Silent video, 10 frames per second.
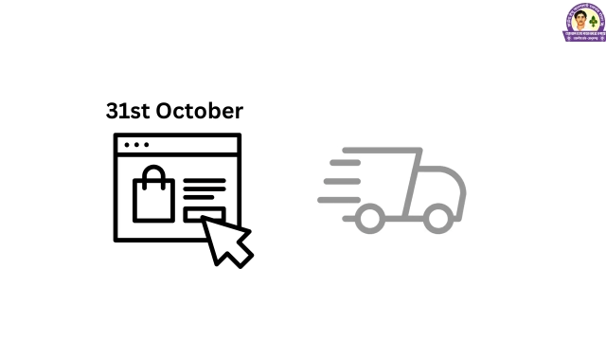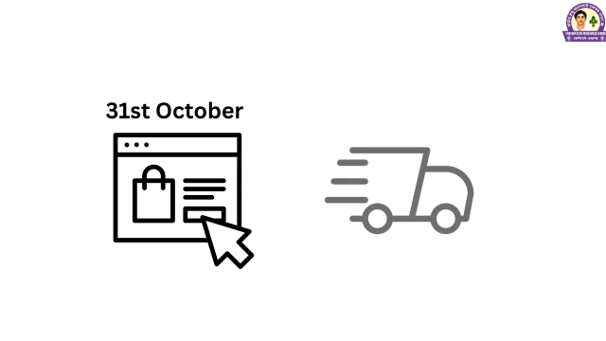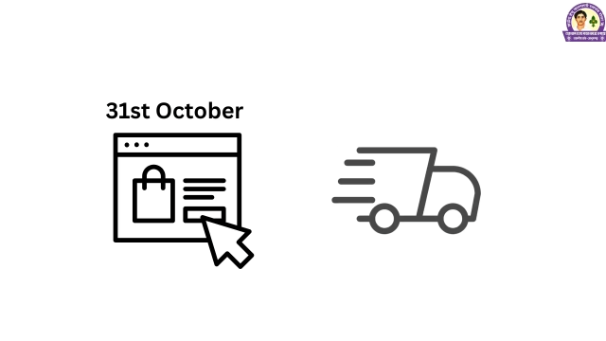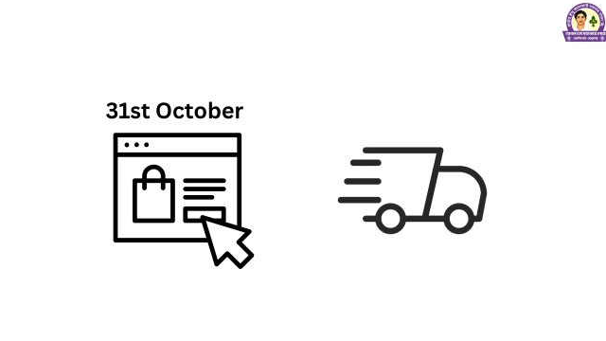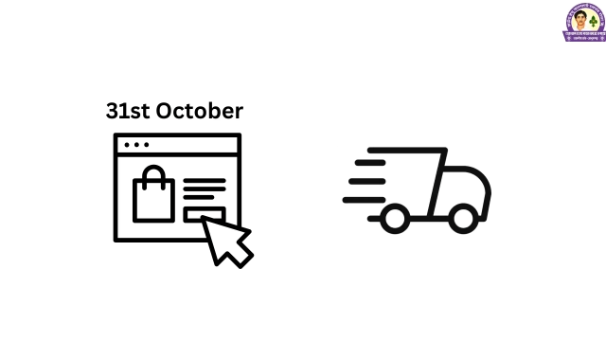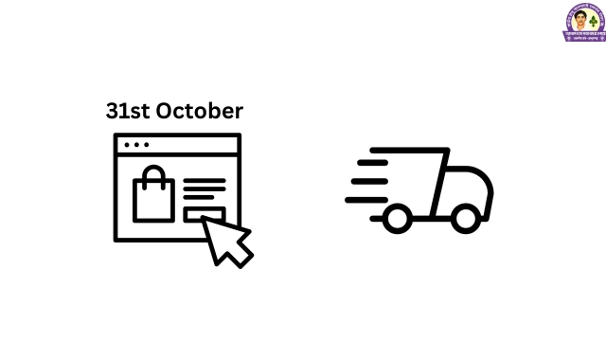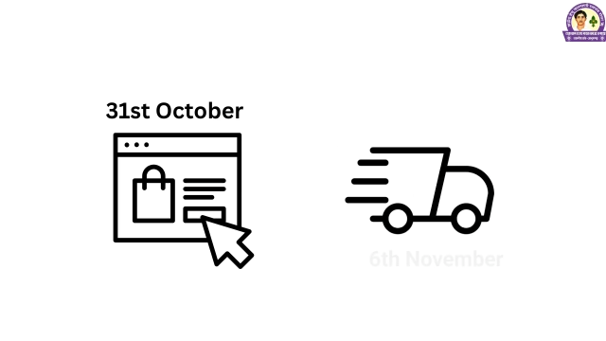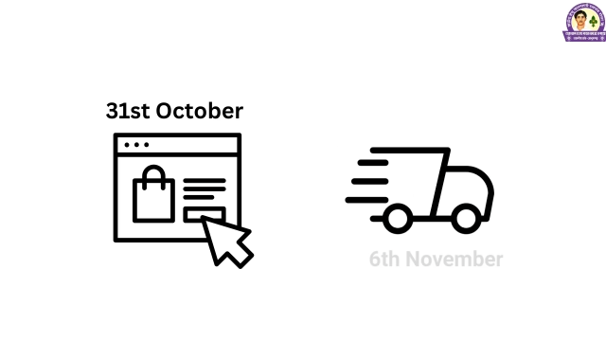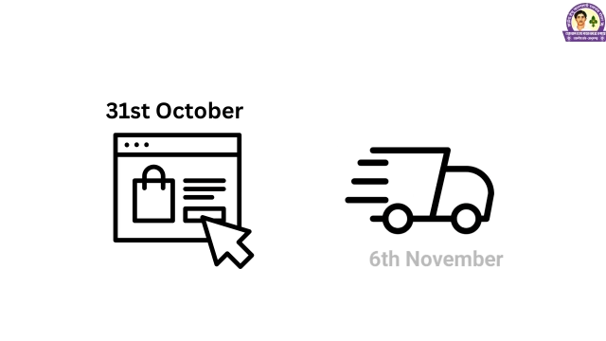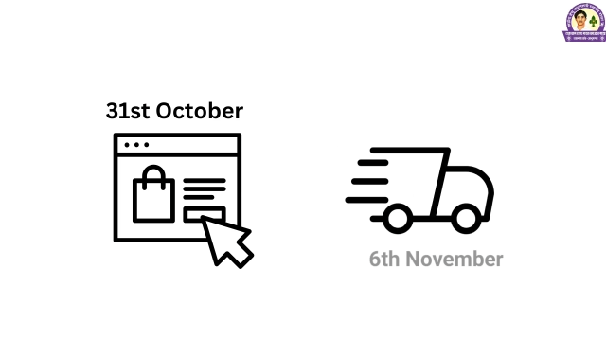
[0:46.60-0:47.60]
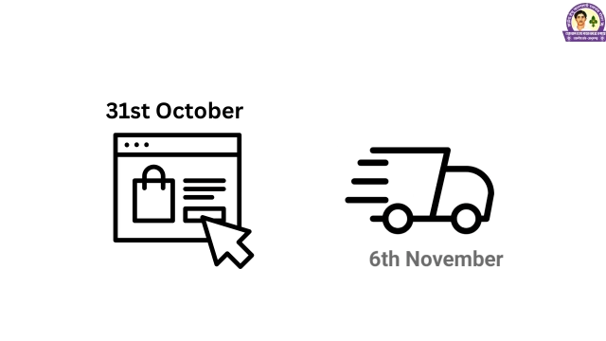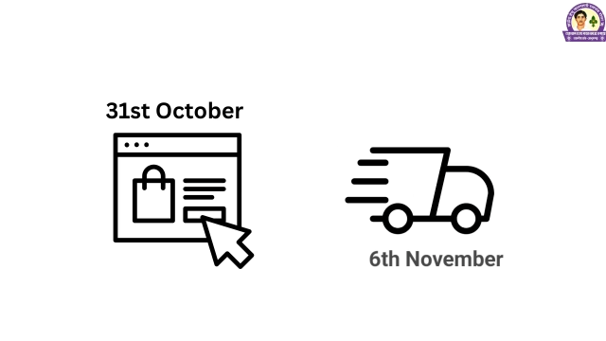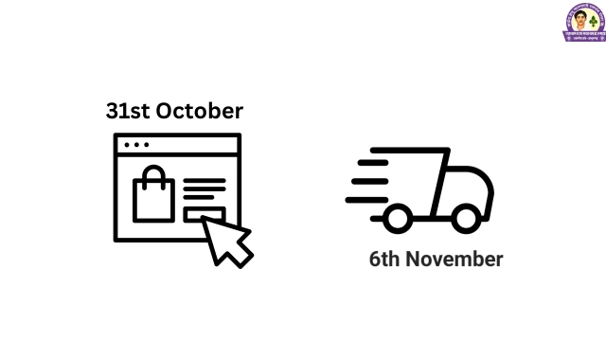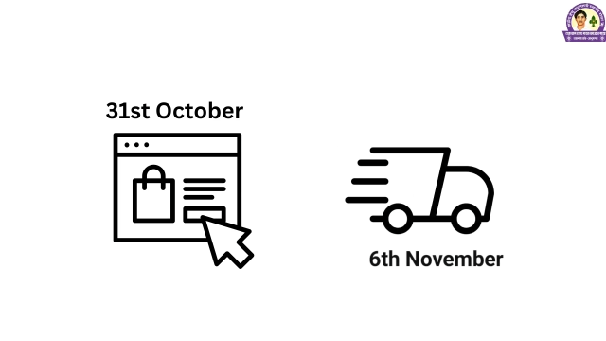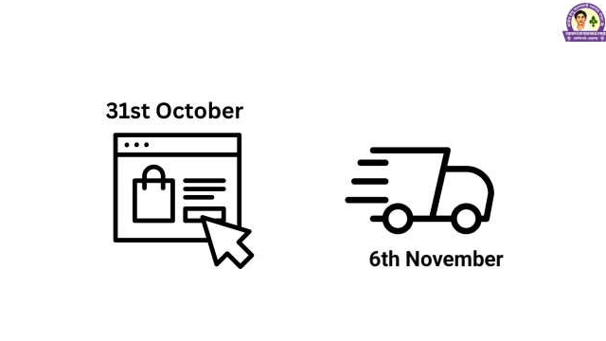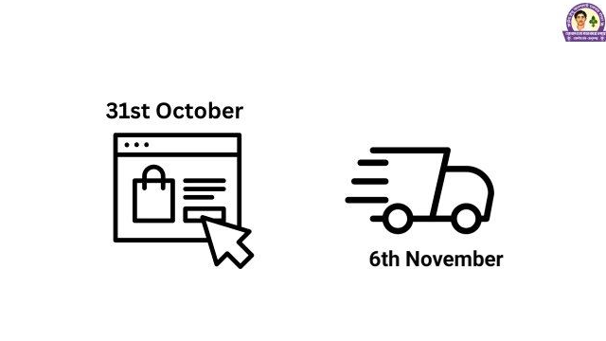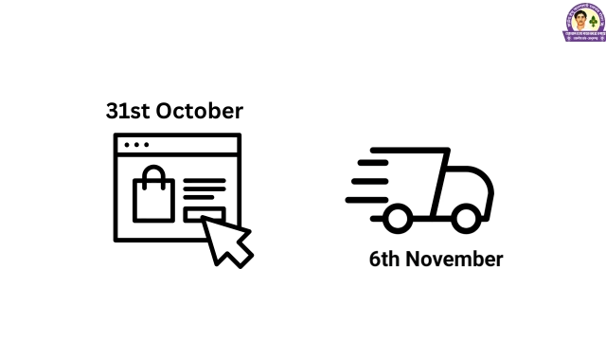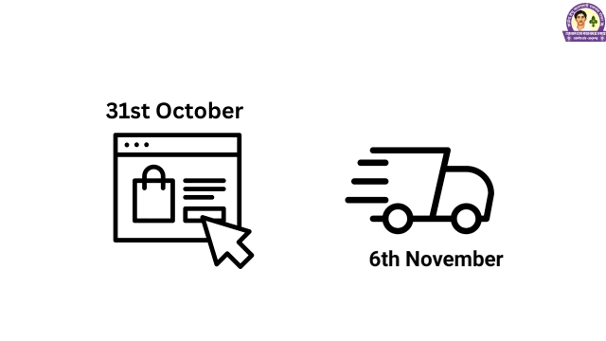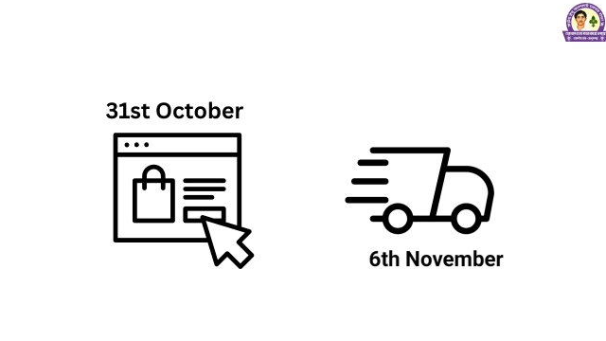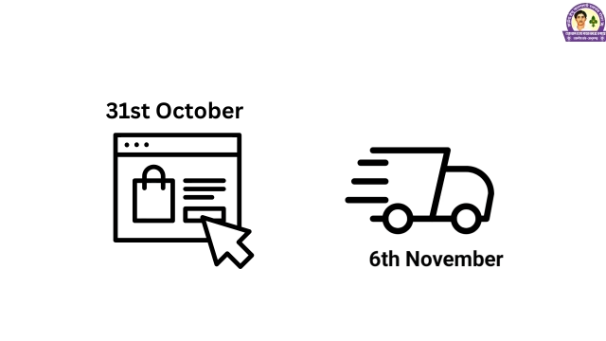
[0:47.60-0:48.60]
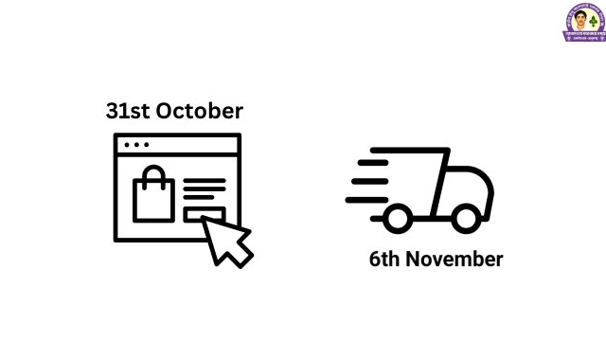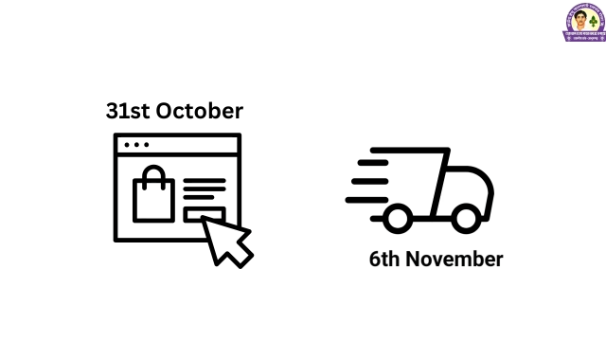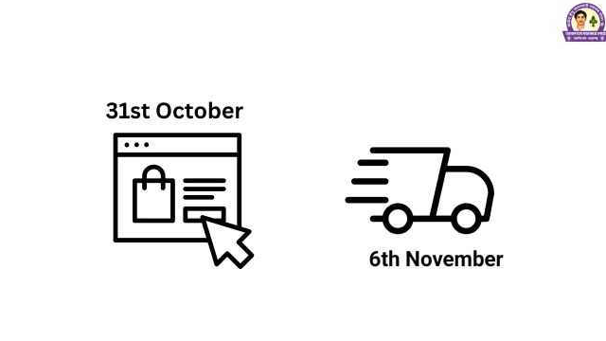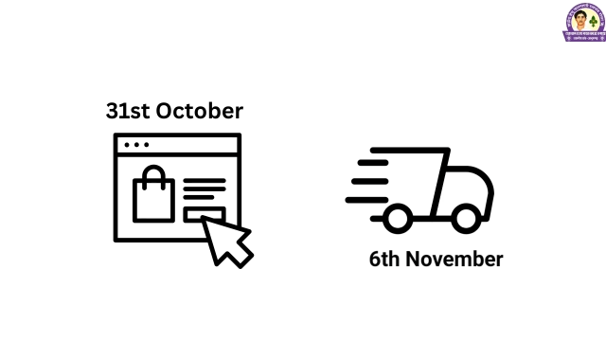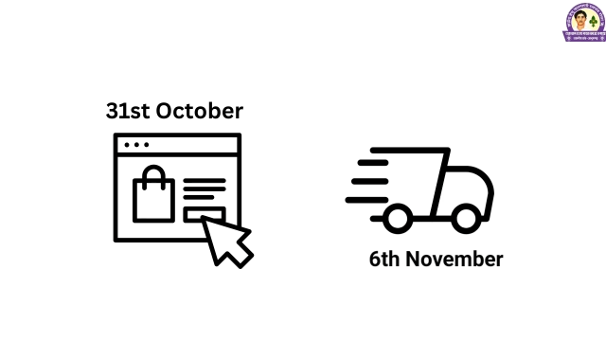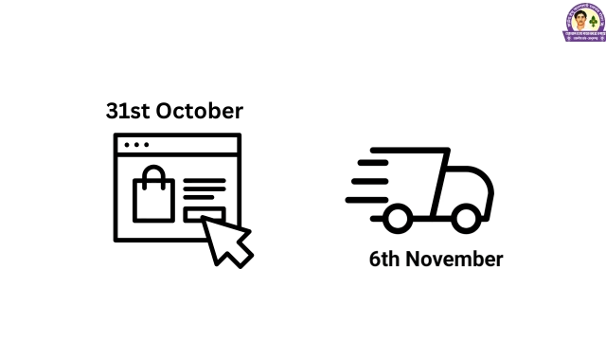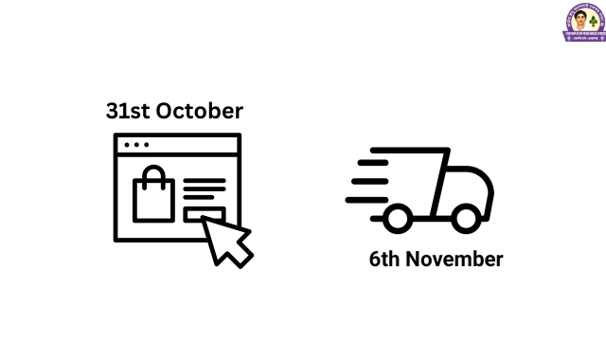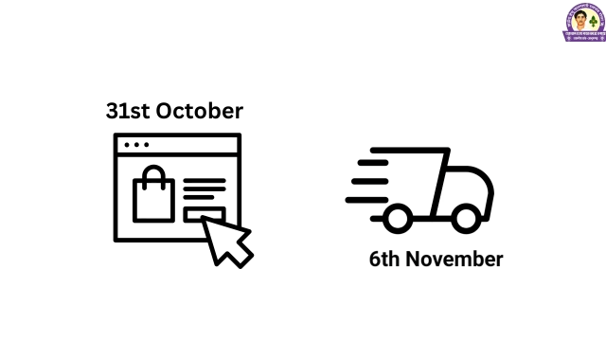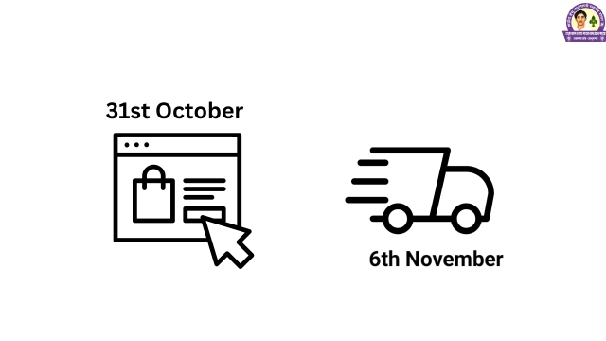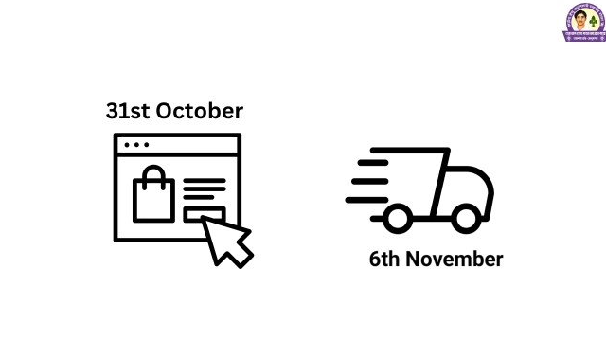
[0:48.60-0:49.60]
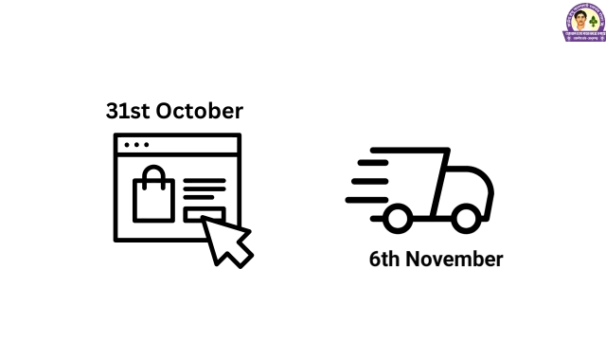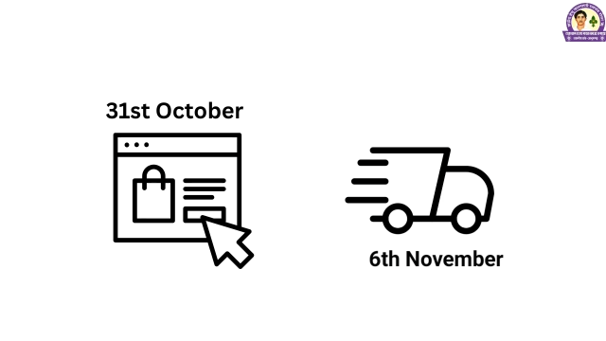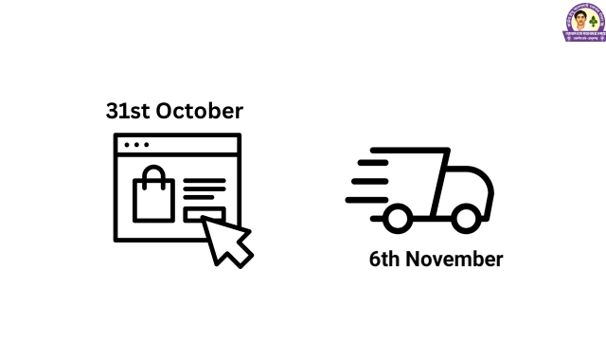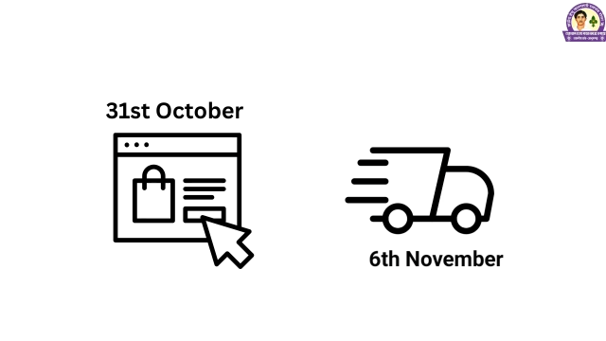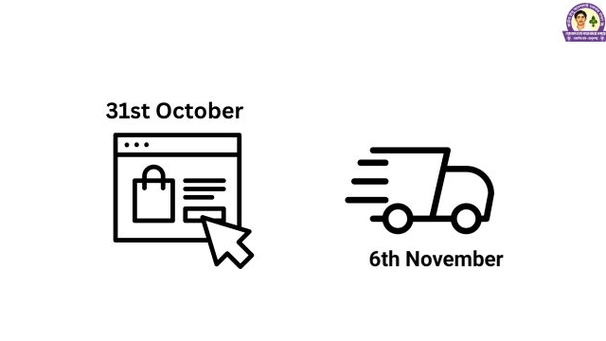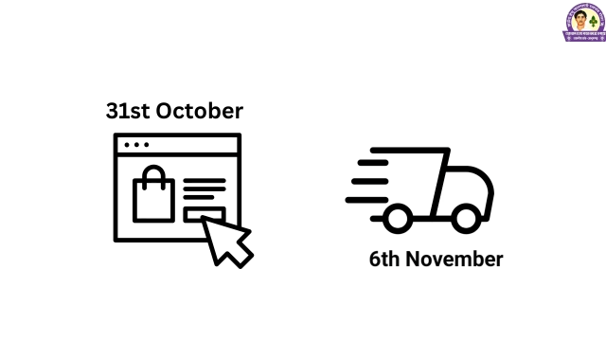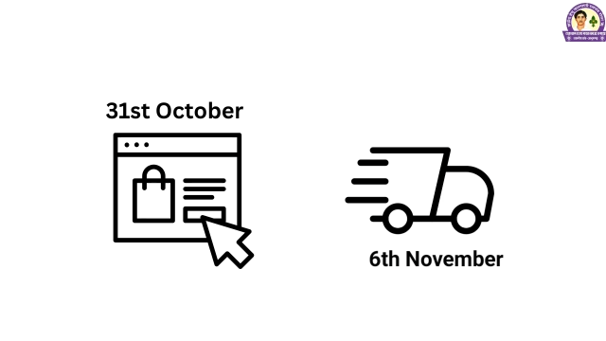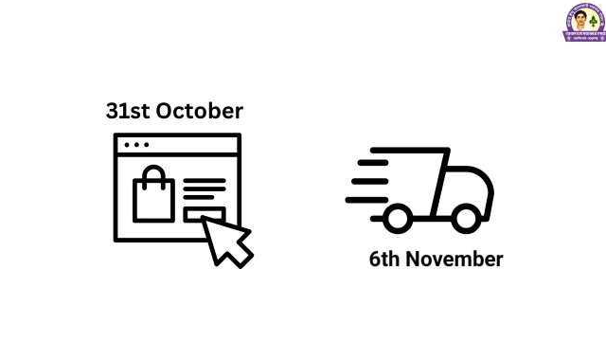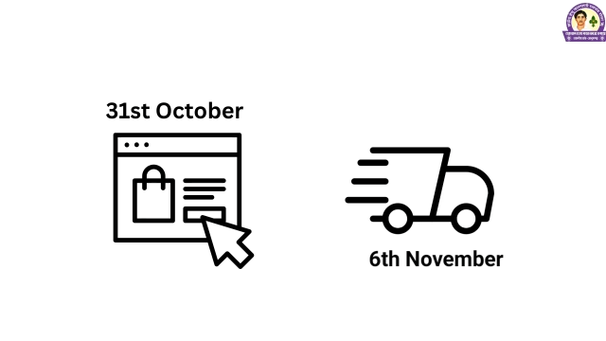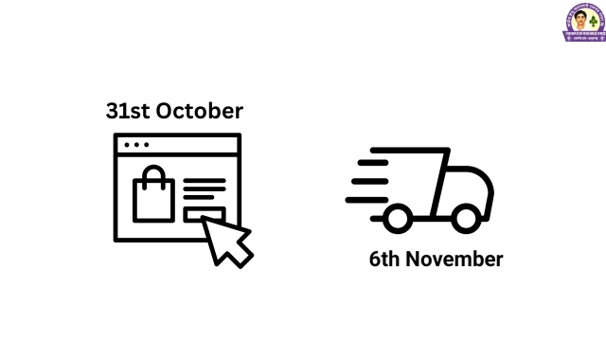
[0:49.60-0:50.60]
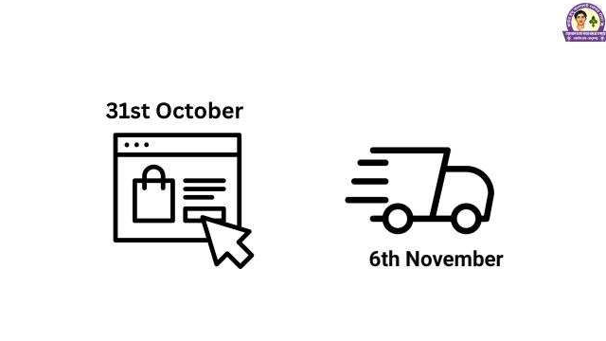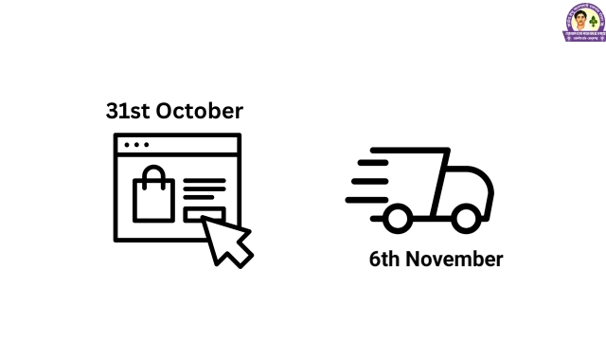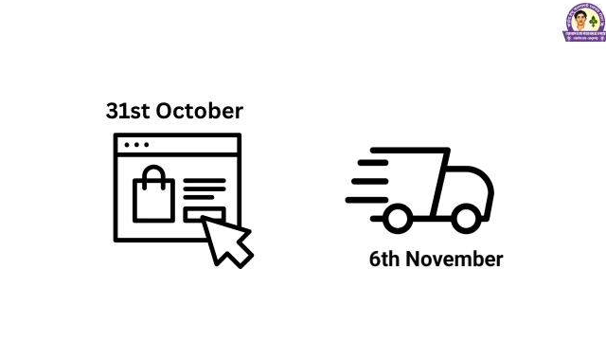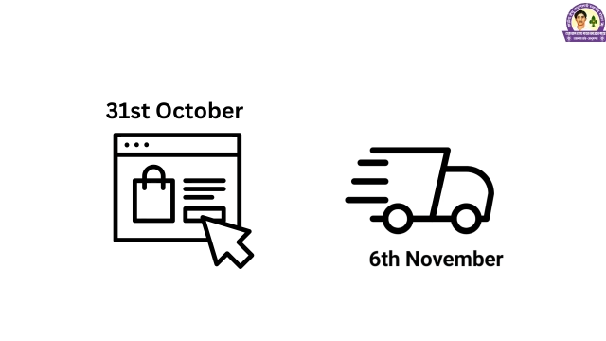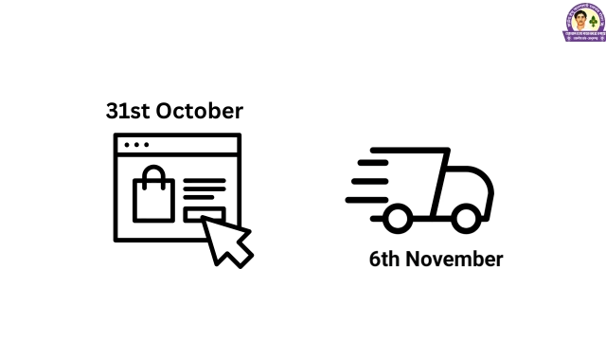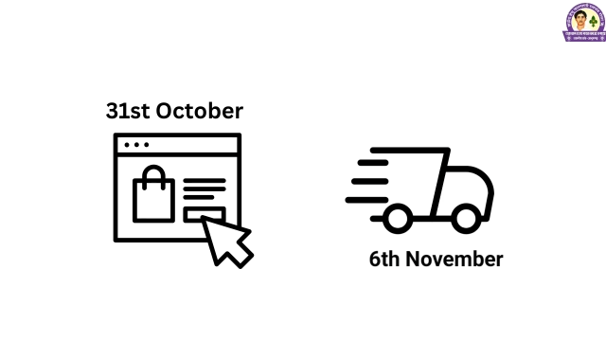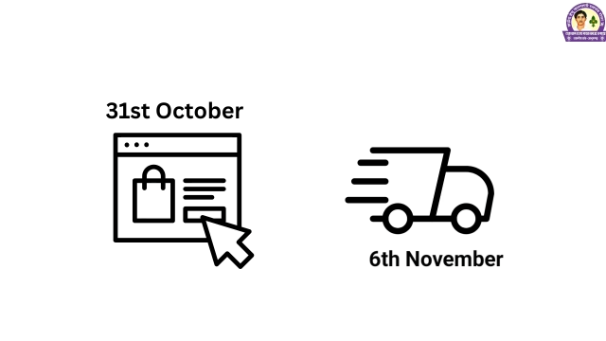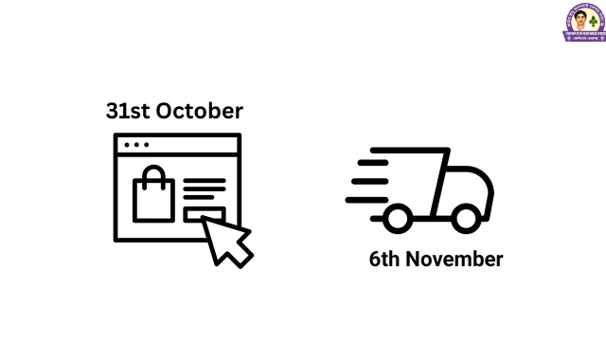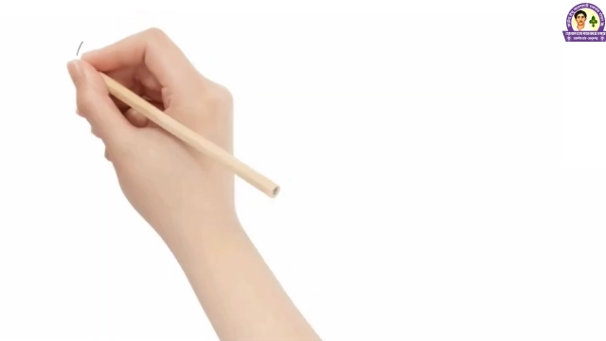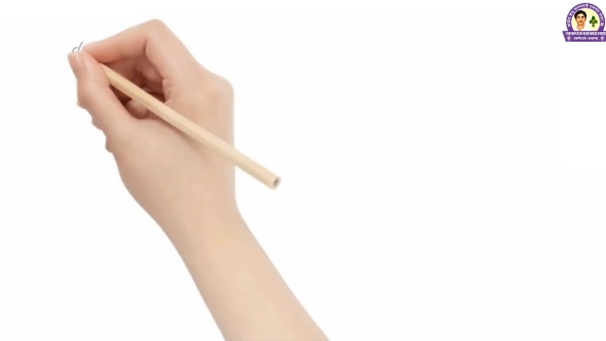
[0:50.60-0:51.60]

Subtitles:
Nobody's mouth can be seen.